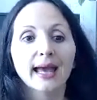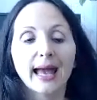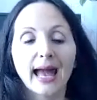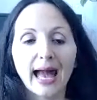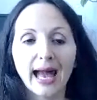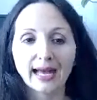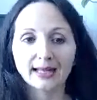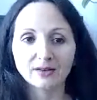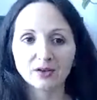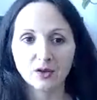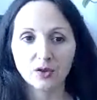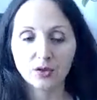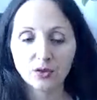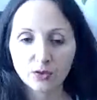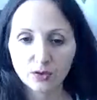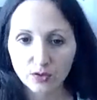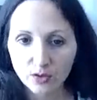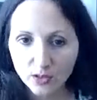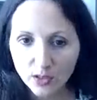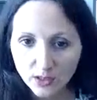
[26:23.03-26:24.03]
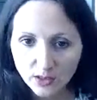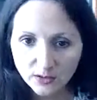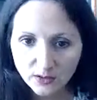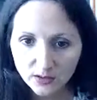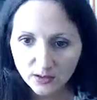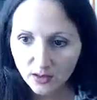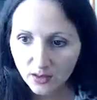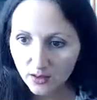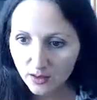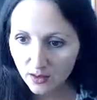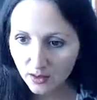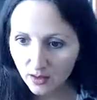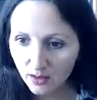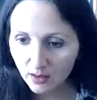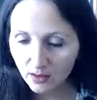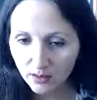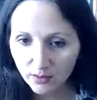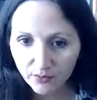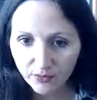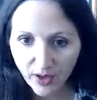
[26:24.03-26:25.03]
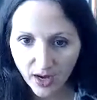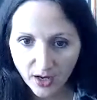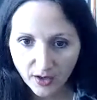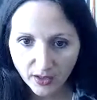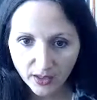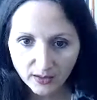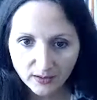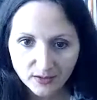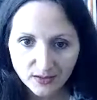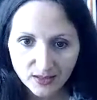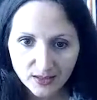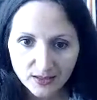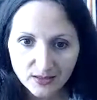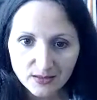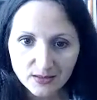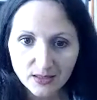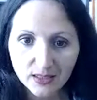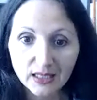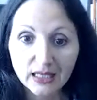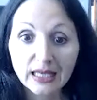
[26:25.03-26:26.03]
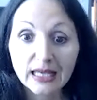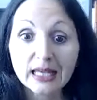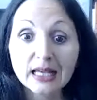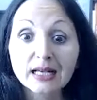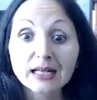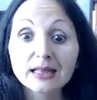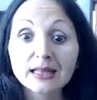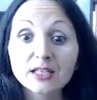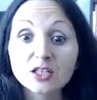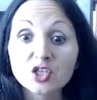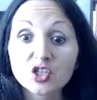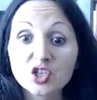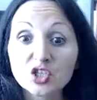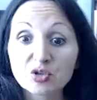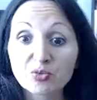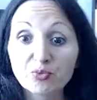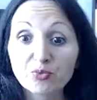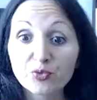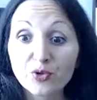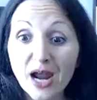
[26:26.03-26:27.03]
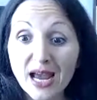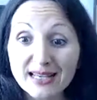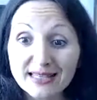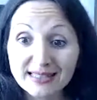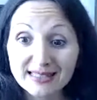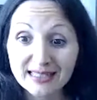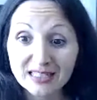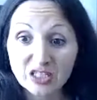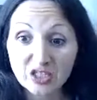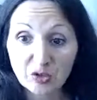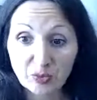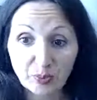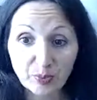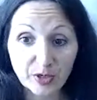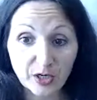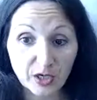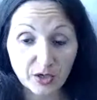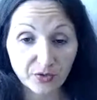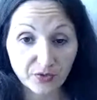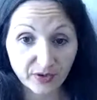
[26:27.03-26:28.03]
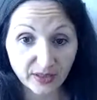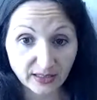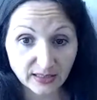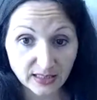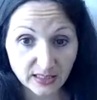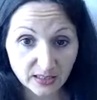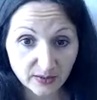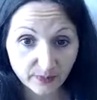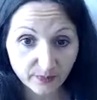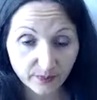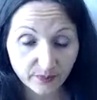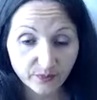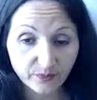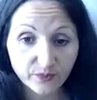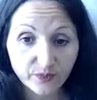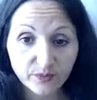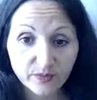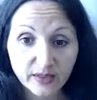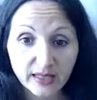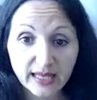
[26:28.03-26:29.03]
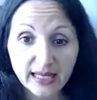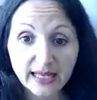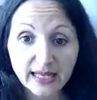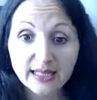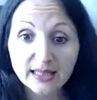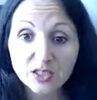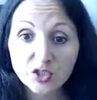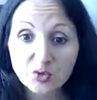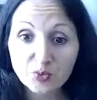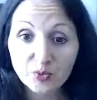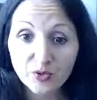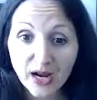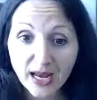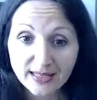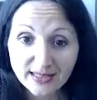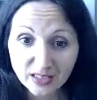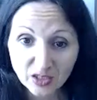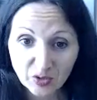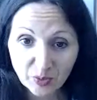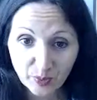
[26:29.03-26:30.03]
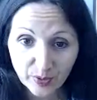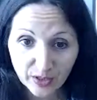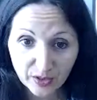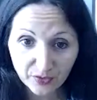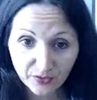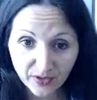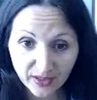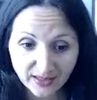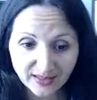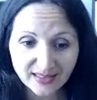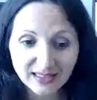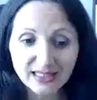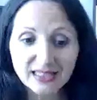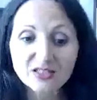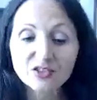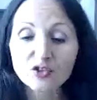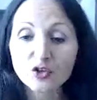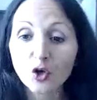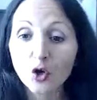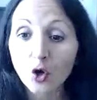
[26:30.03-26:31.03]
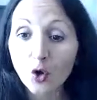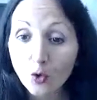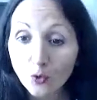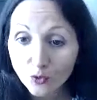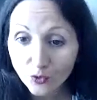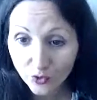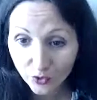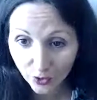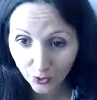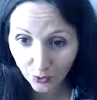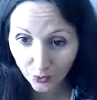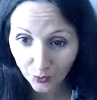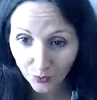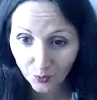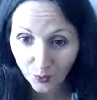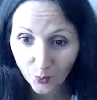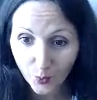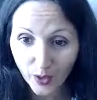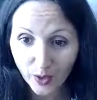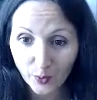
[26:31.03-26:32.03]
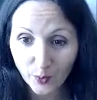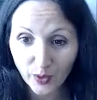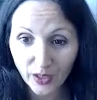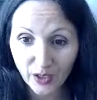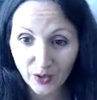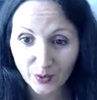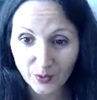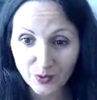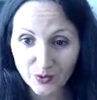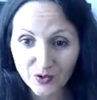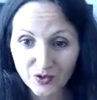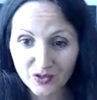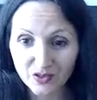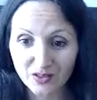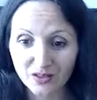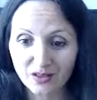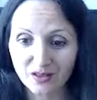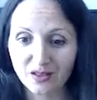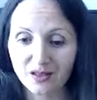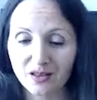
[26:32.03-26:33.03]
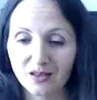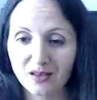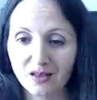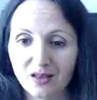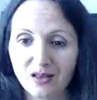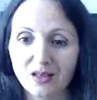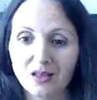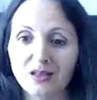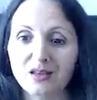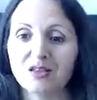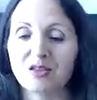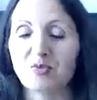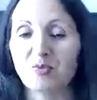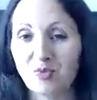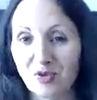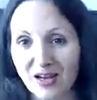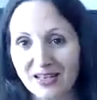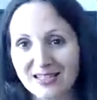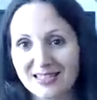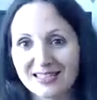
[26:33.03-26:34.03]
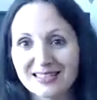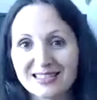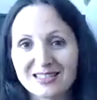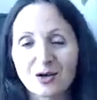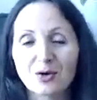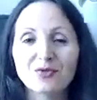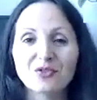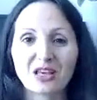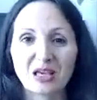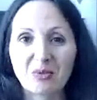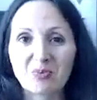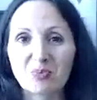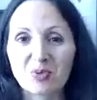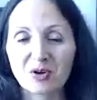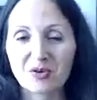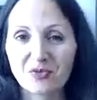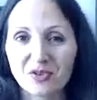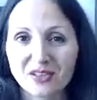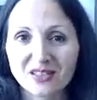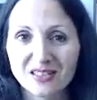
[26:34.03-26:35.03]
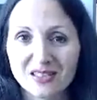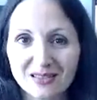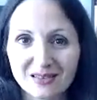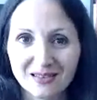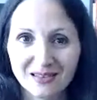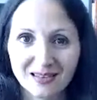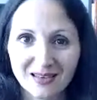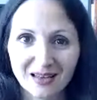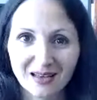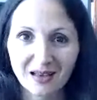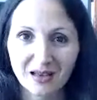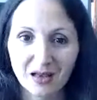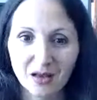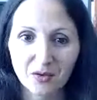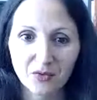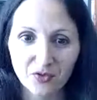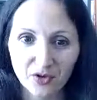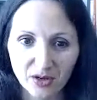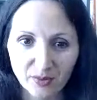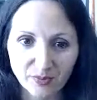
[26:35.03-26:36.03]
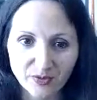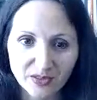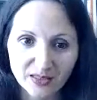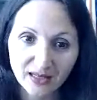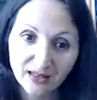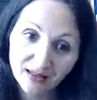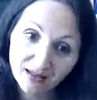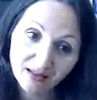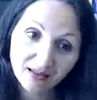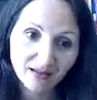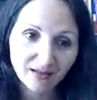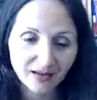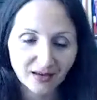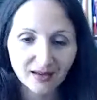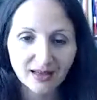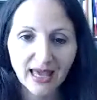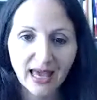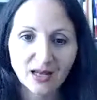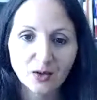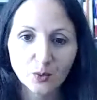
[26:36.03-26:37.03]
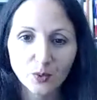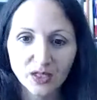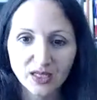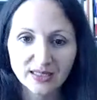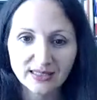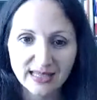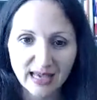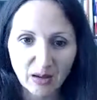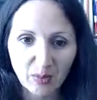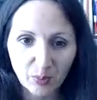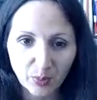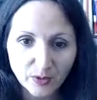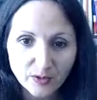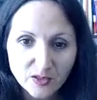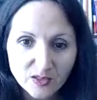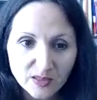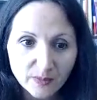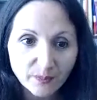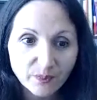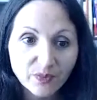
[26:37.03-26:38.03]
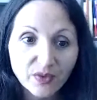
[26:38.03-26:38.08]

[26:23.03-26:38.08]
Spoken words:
And the third variant is the English present perfect. English present perfect is also when we use the present of imperfect verbs. And again, with examples.